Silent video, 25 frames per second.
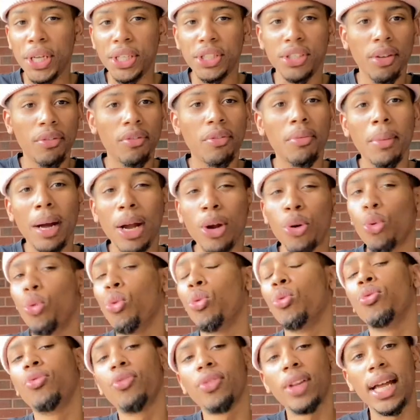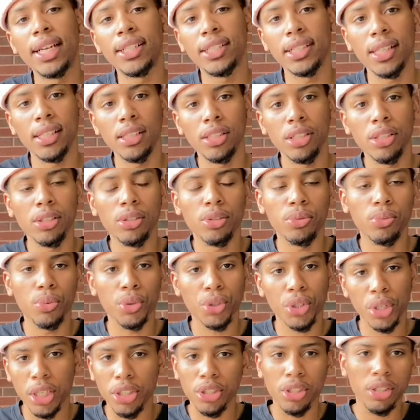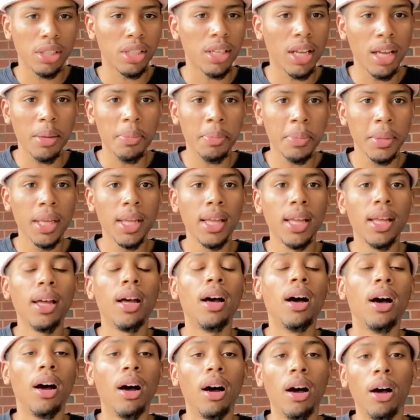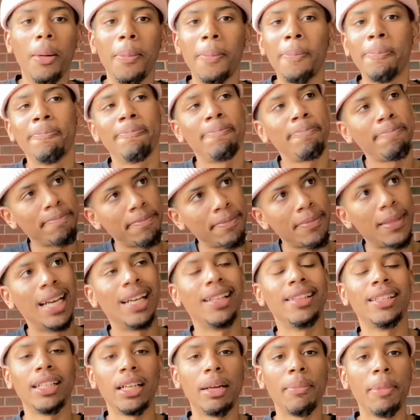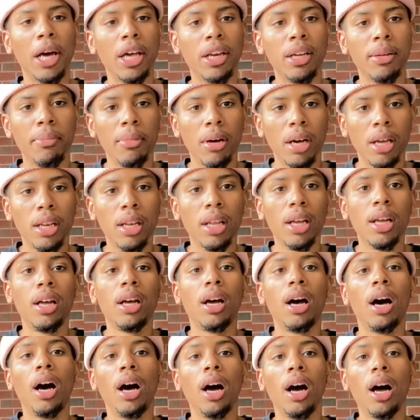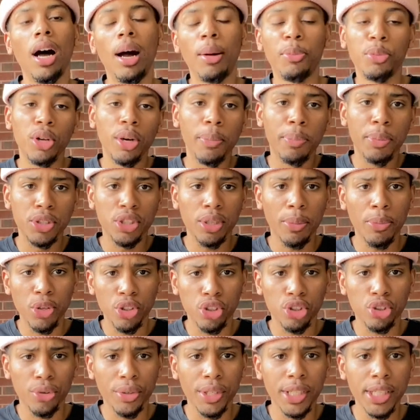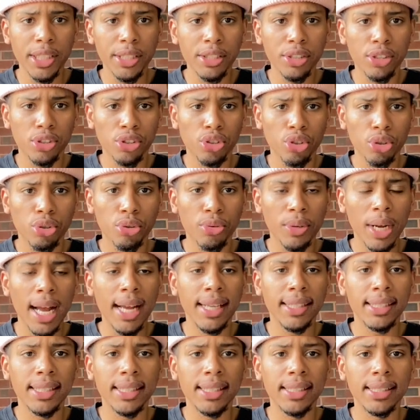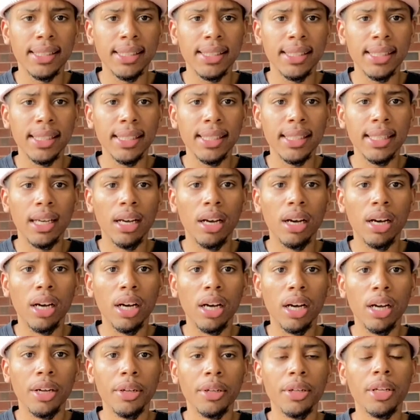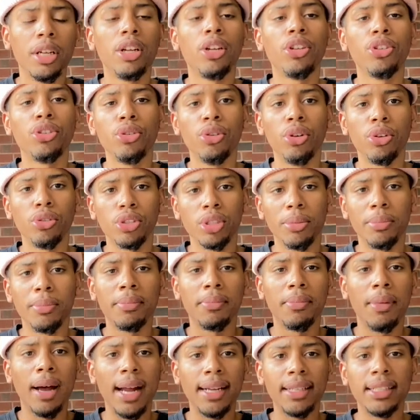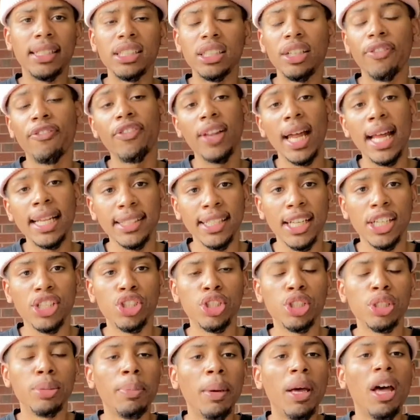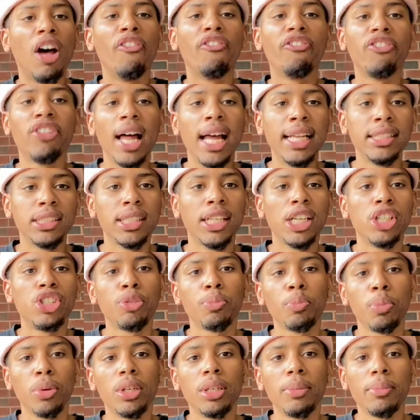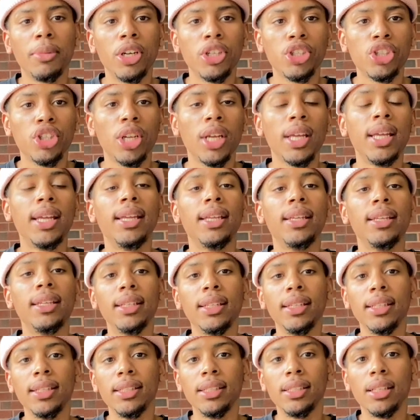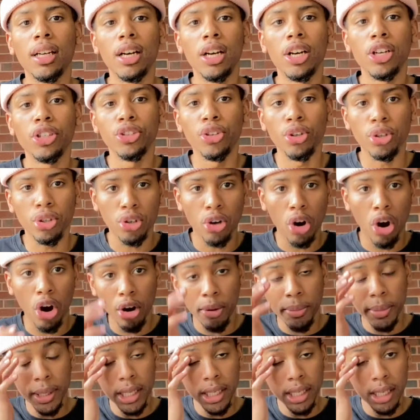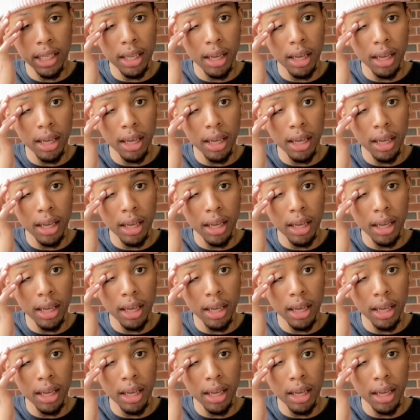some of my old flat sketches, which I should have kept. And I think about it, but I'm gonna put some on the screen so you guys can see you know, some ideas of flat sketches. But a flat sketch pretty much is your garment